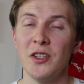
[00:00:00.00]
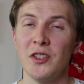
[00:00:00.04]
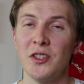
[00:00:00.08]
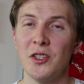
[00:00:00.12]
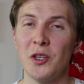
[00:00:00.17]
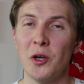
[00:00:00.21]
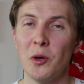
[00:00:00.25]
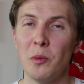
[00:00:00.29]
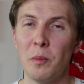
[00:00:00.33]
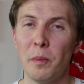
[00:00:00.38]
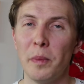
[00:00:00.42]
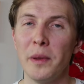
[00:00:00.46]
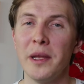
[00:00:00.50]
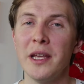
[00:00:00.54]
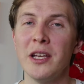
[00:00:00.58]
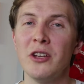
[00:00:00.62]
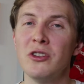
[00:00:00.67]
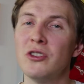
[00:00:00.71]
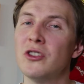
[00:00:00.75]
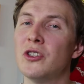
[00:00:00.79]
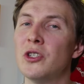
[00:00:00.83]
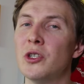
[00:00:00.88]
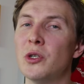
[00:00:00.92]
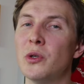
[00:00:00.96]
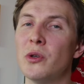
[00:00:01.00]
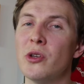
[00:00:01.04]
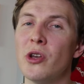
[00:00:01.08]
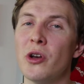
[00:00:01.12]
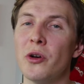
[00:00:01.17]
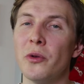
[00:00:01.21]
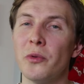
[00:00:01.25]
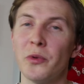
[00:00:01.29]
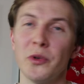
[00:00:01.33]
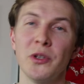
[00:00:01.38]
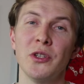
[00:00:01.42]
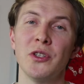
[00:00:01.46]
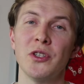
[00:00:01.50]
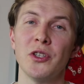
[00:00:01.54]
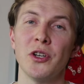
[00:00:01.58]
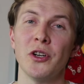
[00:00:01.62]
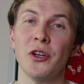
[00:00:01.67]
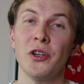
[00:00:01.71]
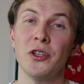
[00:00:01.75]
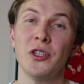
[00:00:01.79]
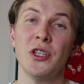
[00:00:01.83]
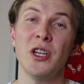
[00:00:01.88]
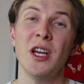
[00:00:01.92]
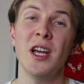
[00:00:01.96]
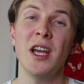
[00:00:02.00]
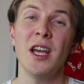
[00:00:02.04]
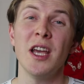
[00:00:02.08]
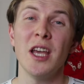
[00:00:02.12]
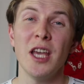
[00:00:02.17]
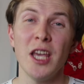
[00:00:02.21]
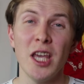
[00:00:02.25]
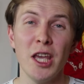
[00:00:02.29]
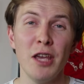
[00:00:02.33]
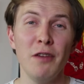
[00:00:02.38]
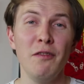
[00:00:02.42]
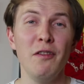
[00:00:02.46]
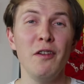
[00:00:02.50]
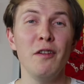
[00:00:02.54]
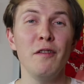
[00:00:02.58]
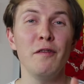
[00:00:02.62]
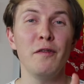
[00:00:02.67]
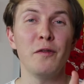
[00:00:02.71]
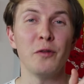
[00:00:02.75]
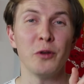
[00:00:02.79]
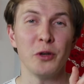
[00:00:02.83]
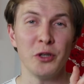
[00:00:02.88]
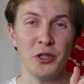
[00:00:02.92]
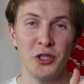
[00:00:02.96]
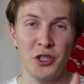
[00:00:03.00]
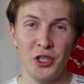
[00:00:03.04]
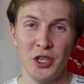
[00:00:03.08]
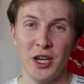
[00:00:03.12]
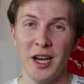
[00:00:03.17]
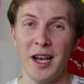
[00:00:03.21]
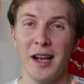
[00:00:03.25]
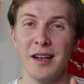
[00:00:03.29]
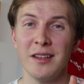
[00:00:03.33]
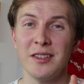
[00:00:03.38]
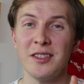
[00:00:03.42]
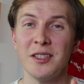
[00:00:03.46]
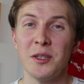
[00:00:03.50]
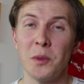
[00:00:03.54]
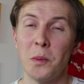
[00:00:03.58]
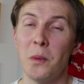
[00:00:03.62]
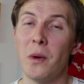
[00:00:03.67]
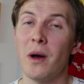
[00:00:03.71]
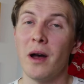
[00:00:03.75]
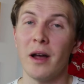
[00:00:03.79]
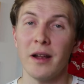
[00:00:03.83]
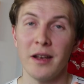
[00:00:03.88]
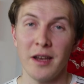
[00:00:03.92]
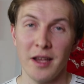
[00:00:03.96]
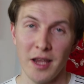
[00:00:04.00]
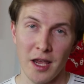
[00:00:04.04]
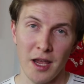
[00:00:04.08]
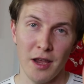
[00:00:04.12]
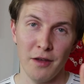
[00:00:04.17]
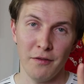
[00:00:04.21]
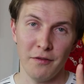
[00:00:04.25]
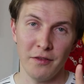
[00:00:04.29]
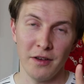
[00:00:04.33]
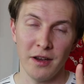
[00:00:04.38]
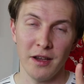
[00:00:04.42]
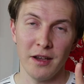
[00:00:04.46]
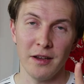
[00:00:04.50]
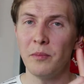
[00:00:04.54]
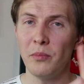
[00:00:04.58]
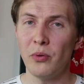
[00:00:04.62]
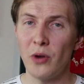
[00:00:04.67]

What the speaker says: So please do your research, even for just one evening.